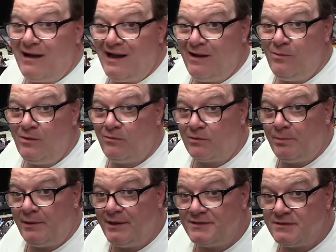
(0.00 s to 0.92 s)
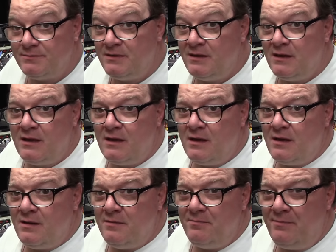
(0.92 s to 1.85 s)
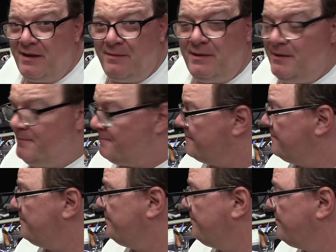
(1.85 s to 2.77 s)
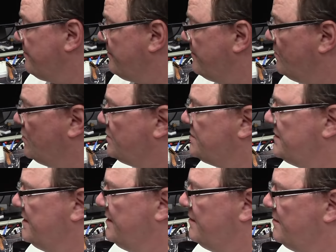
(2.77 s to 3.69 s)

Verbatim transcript: I will replace them, maybe. We'll see.